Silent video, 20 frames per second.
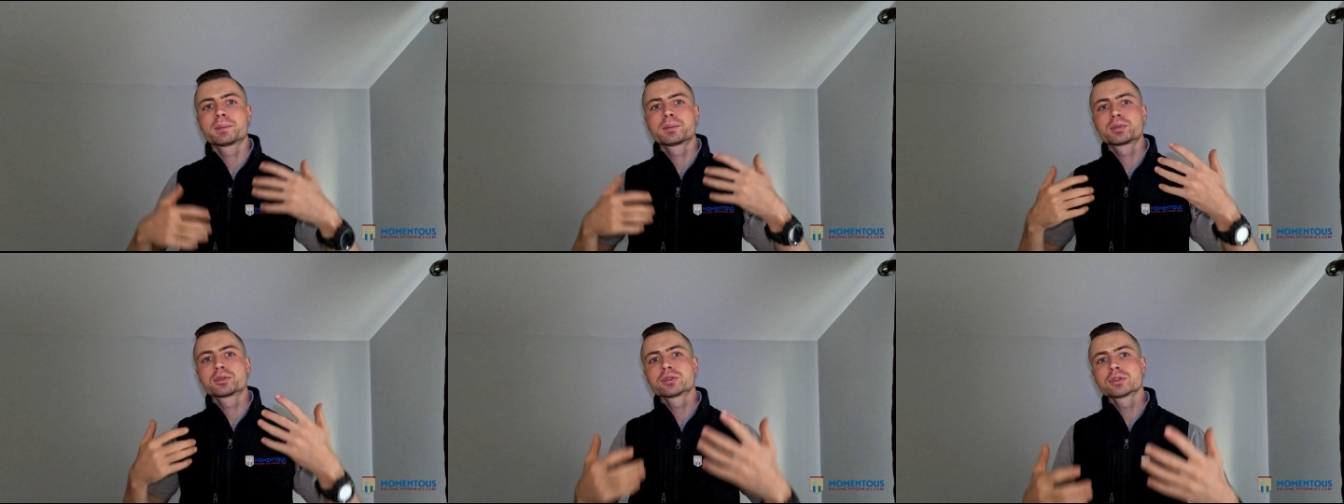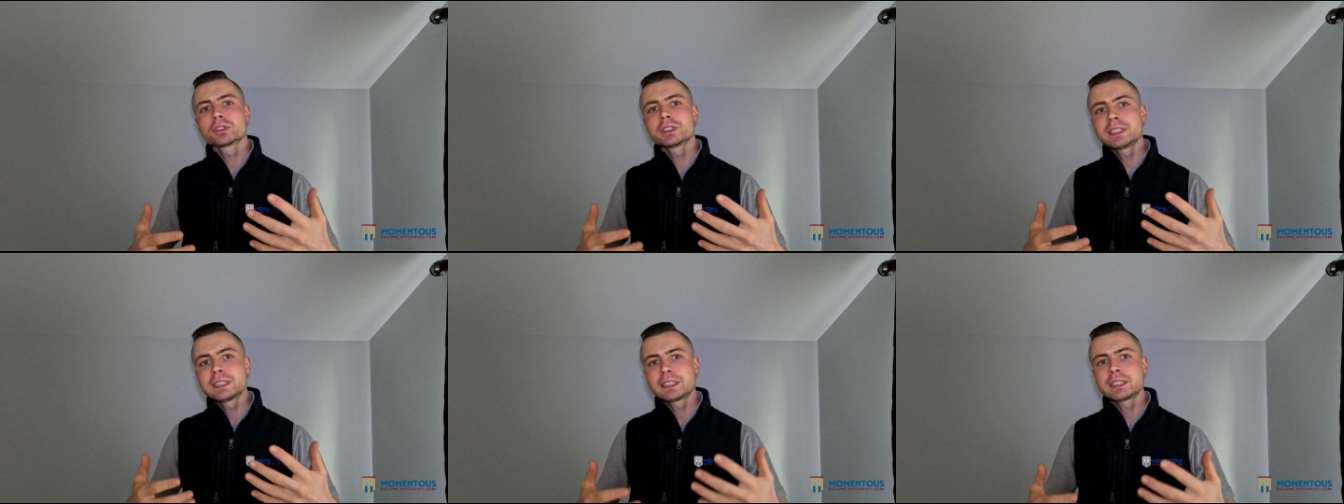
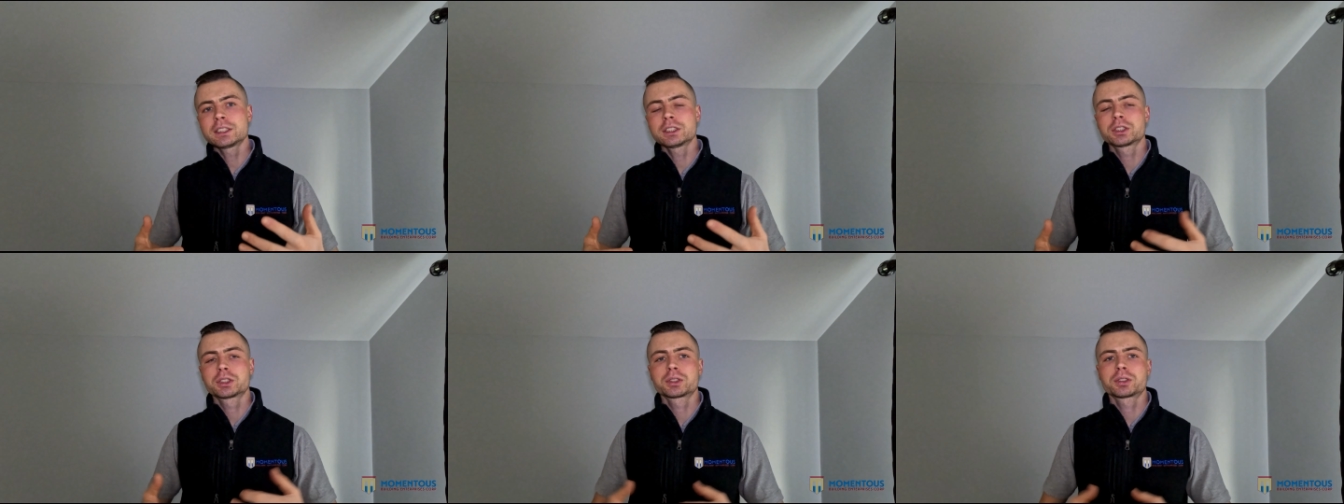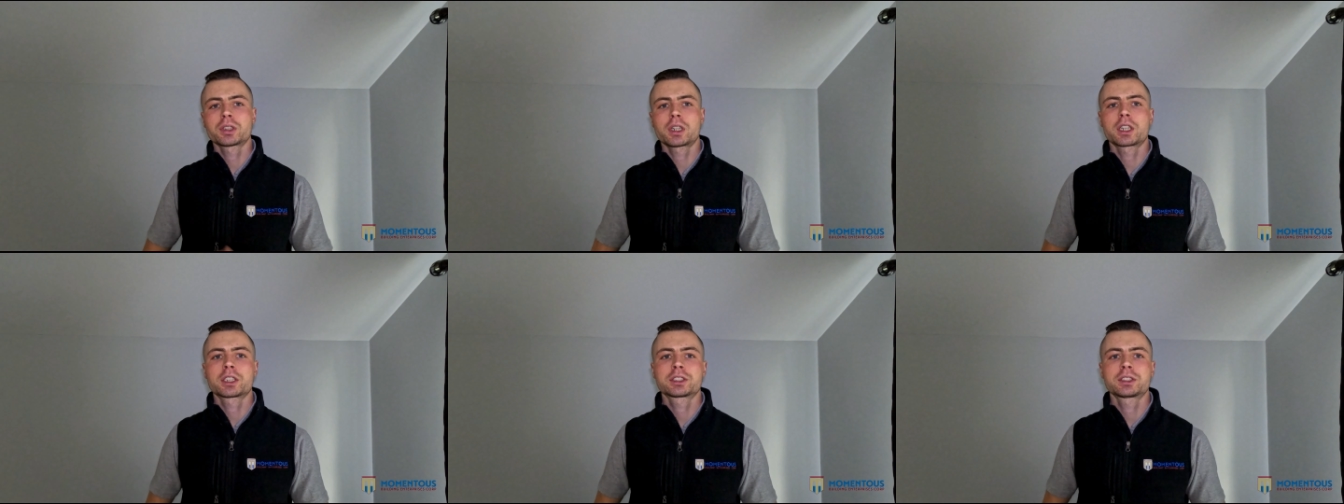
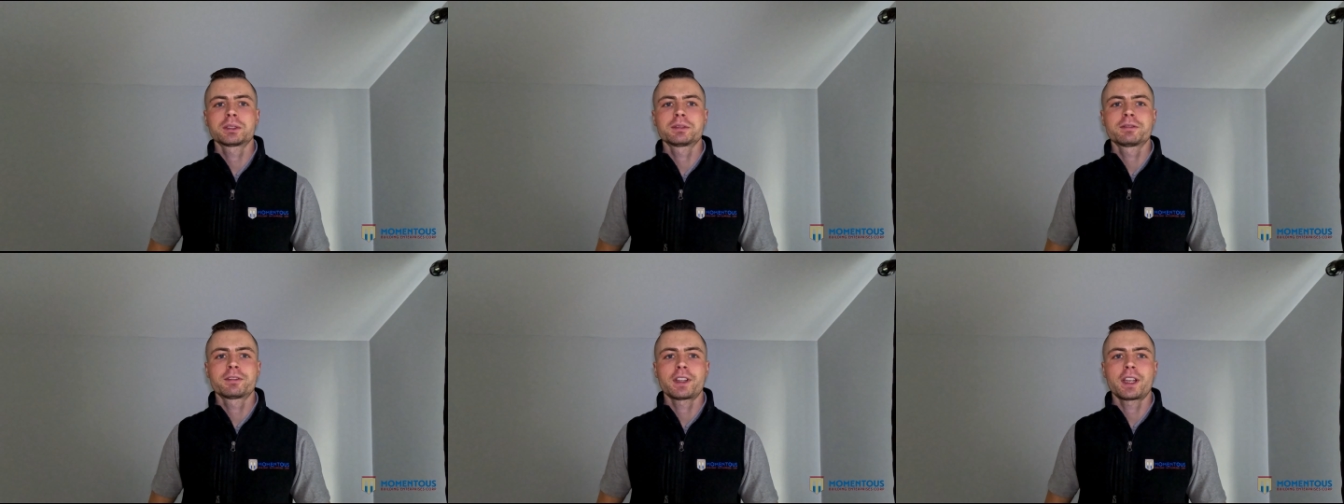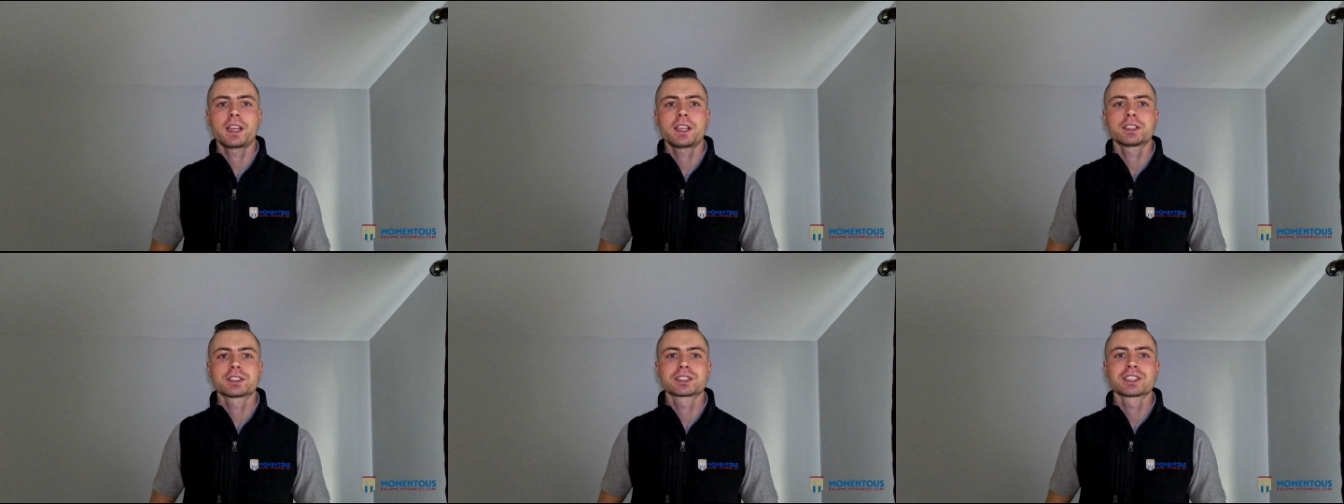pre-construction
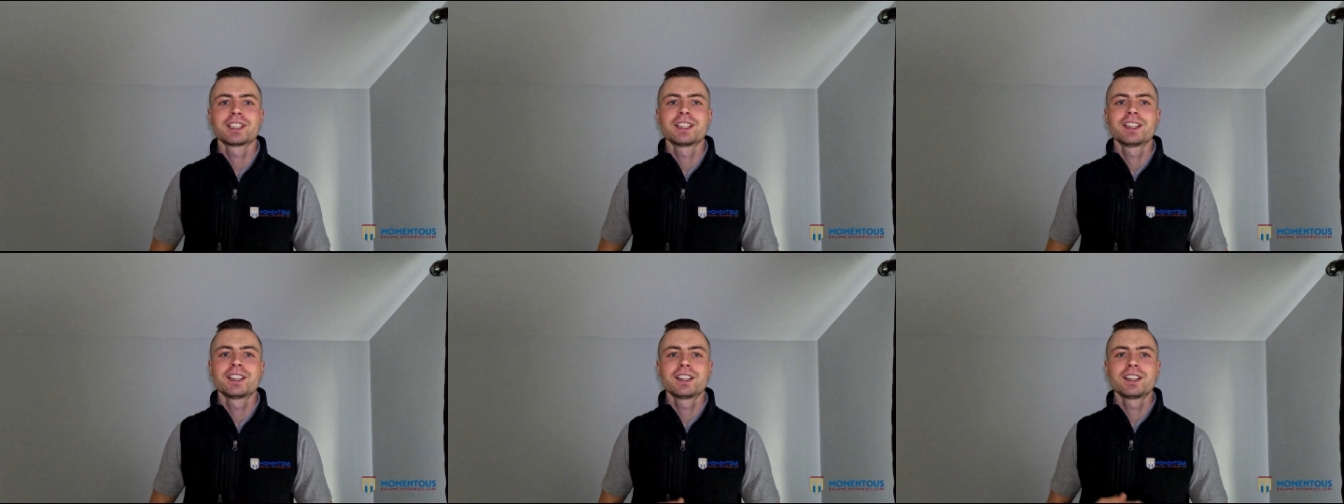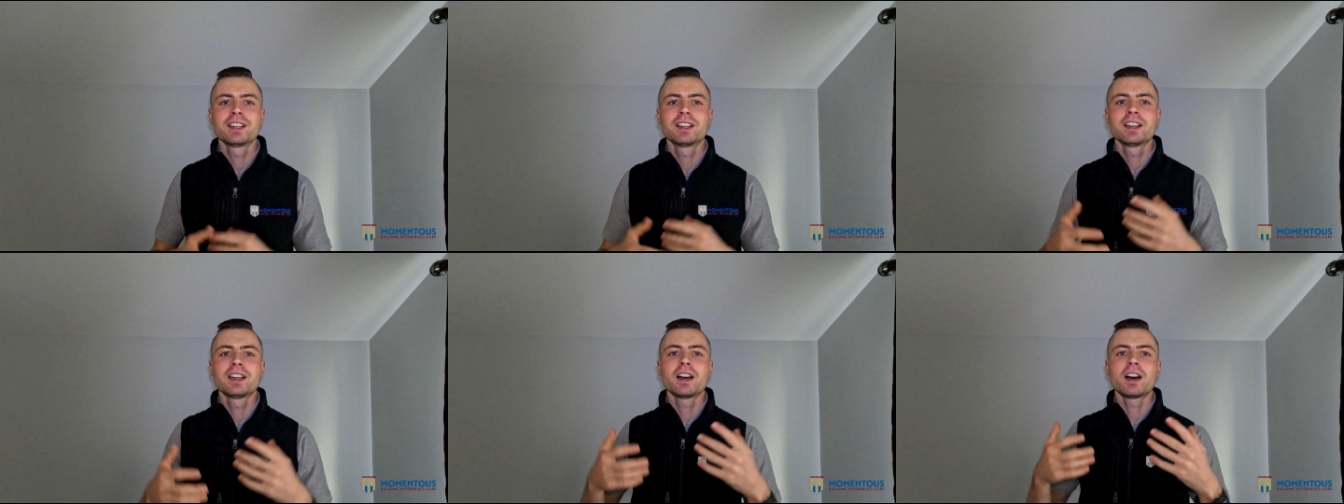phase
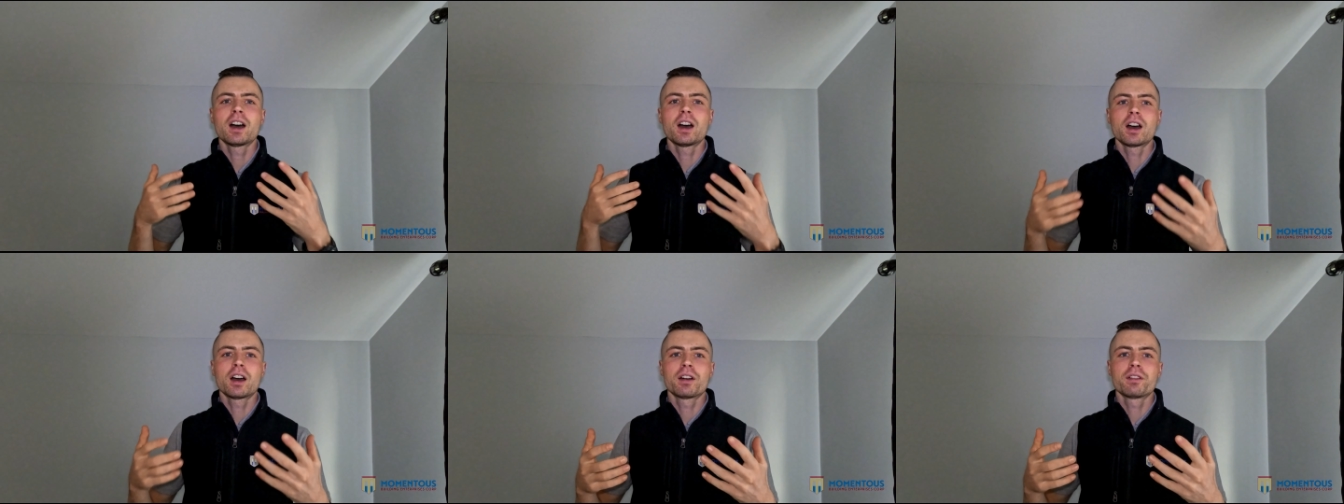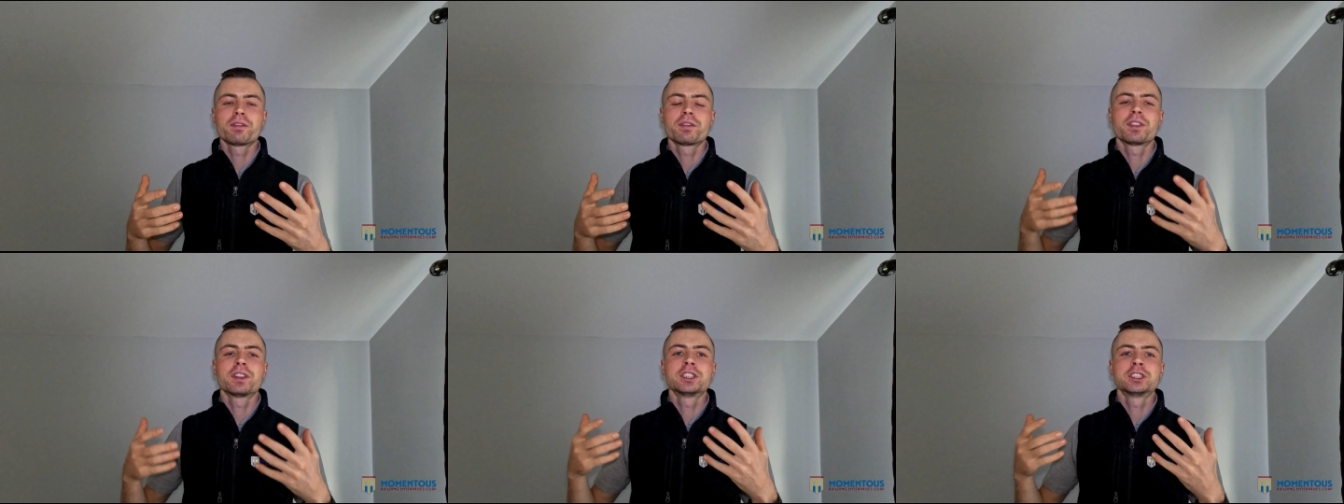
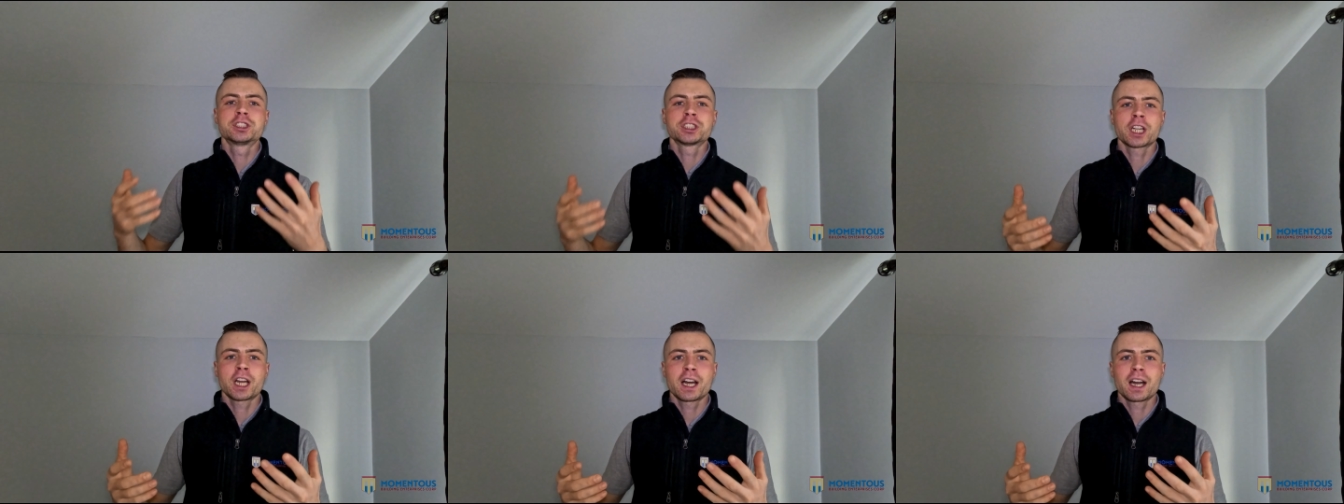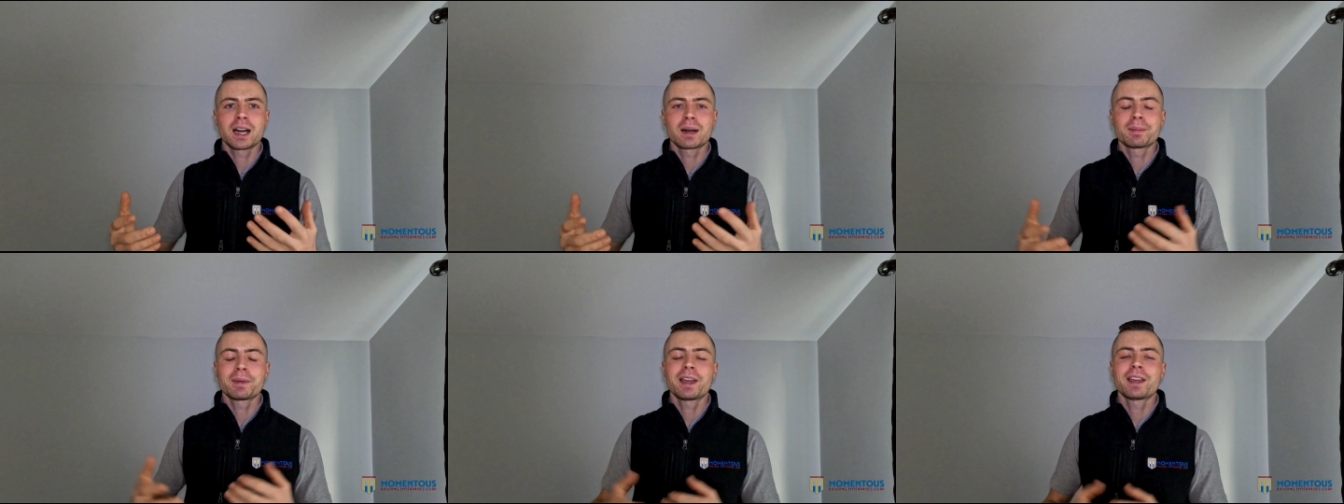of the job.